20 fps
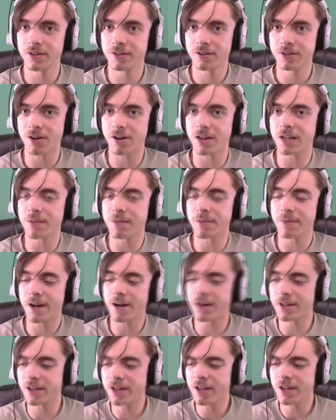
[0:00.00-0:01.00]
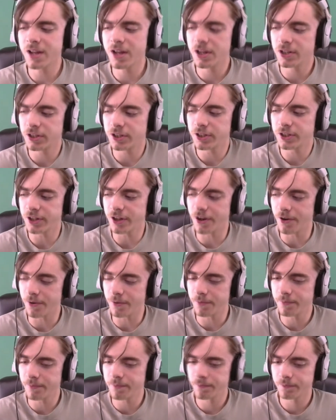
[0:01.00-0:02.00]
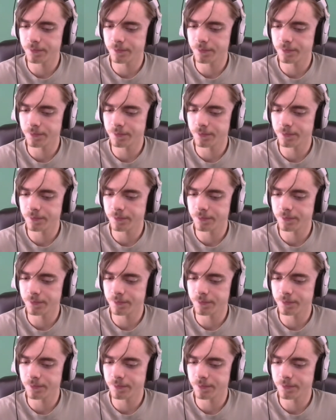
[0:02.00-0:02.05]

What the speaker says: talking about it. So